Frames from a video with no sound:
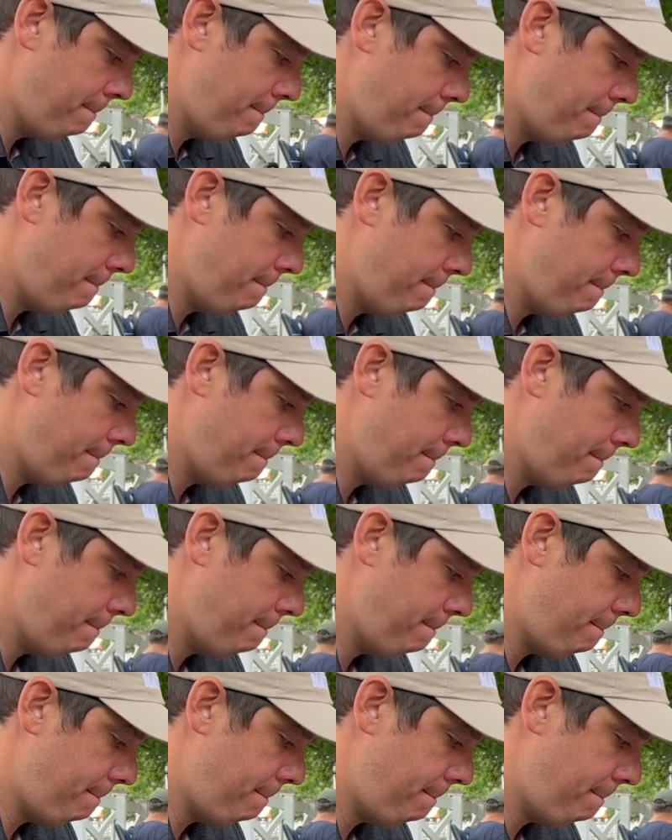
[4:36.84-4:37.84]

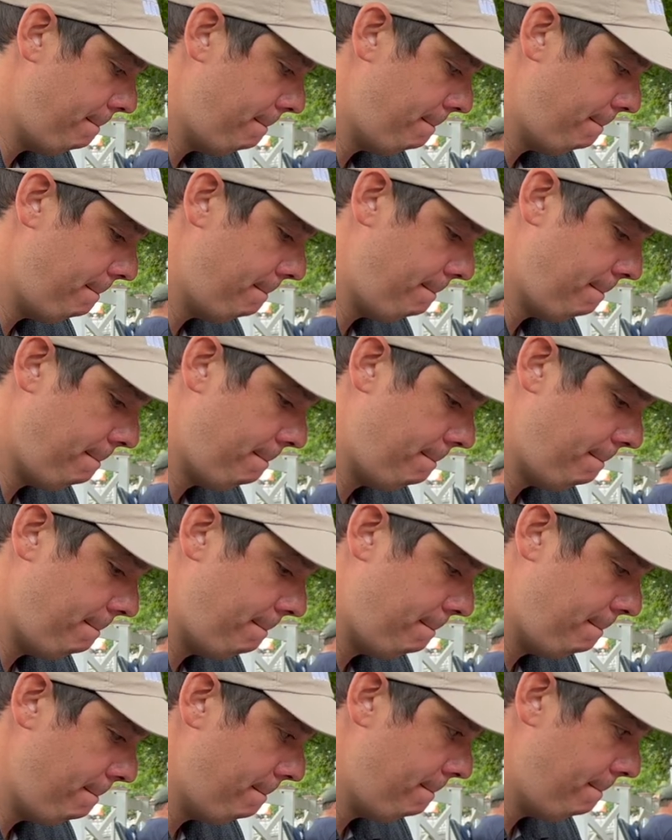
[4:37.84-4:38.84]

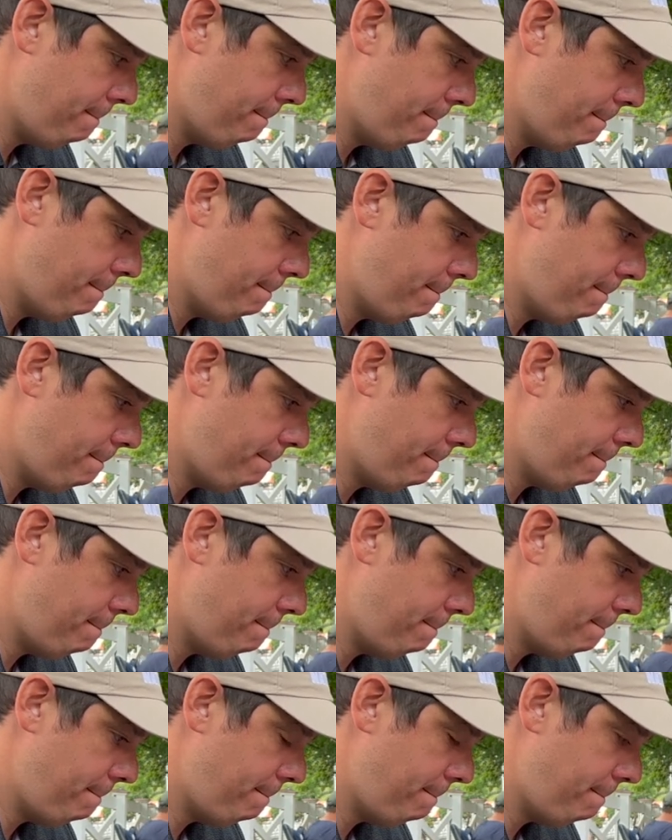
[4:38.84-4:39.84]

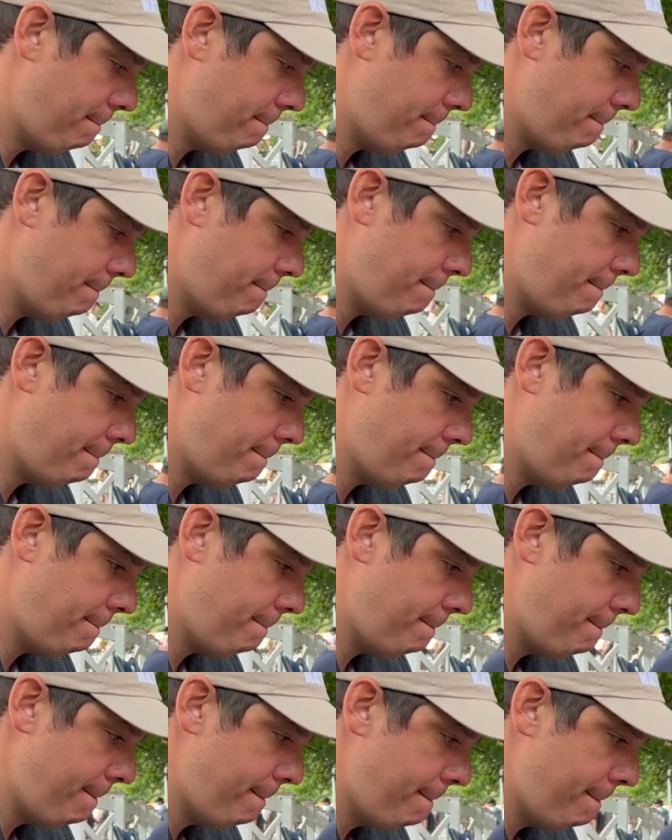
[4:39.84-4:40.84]

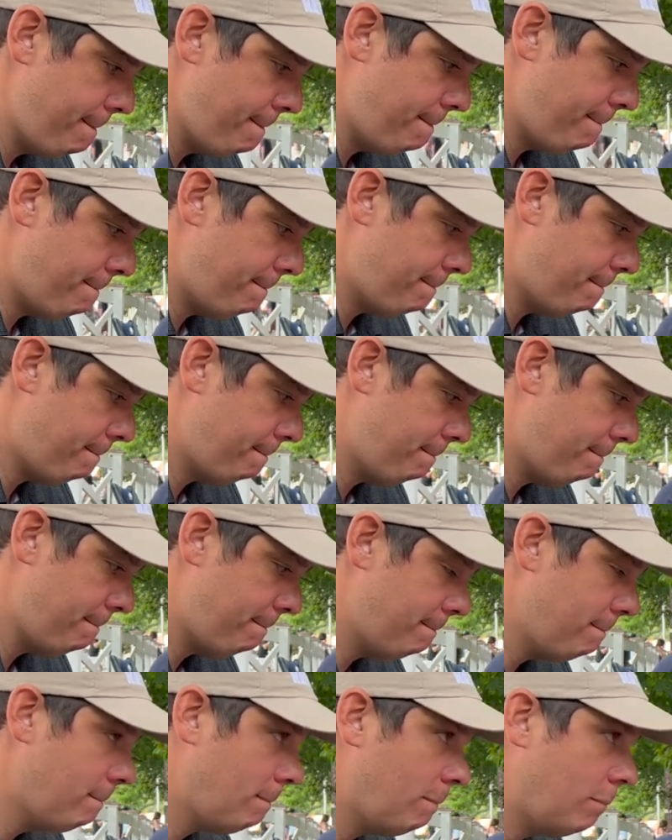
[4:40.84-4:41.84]

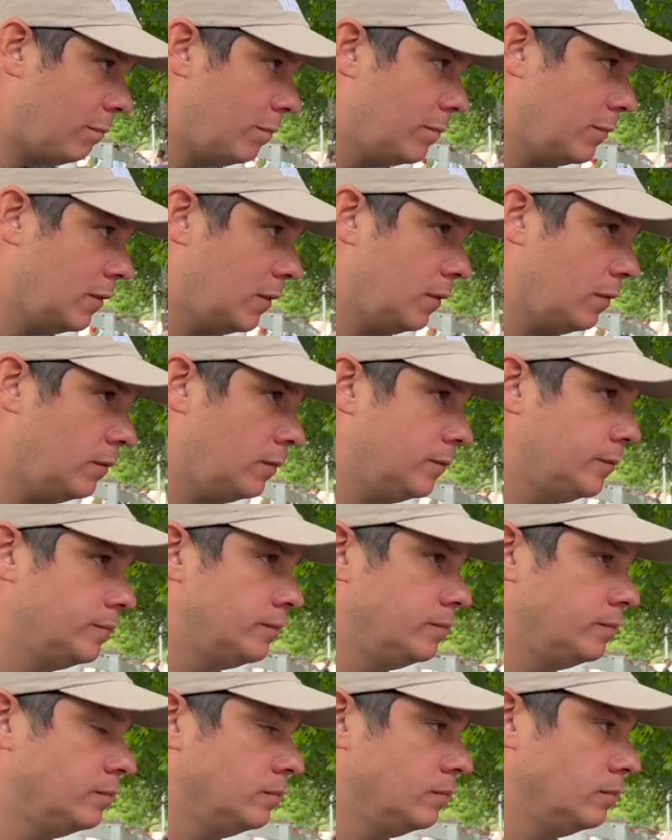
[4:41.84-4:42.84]

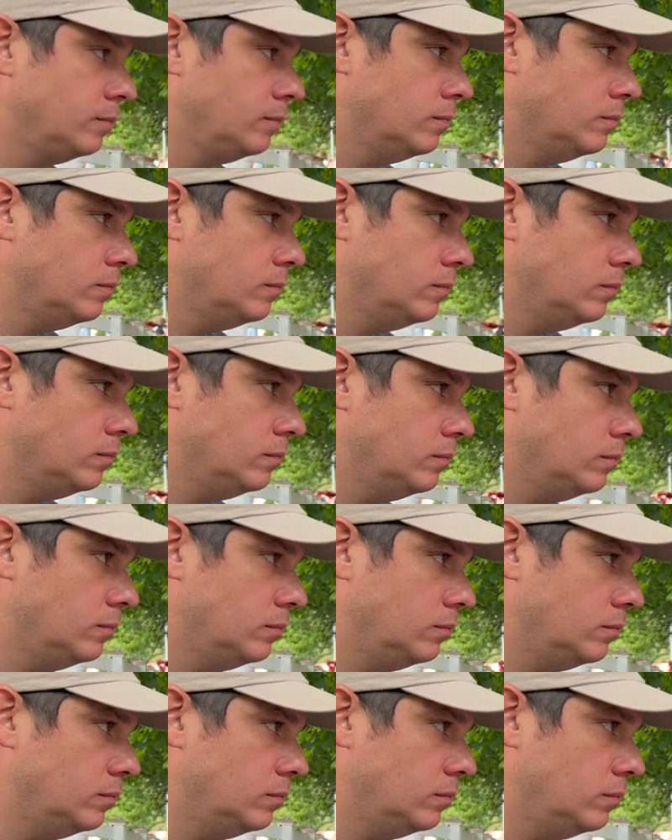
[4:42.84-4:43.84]

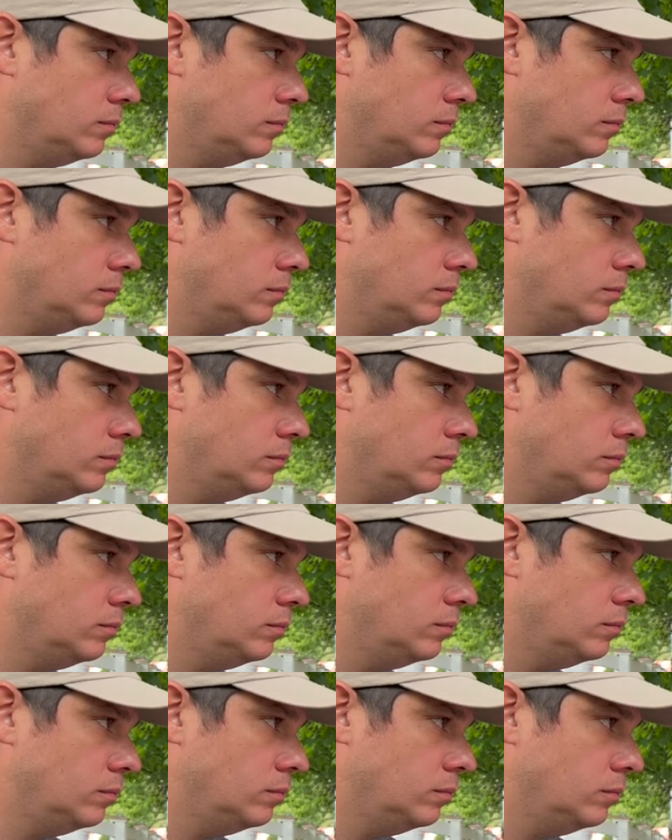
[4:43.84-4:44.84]
(silent)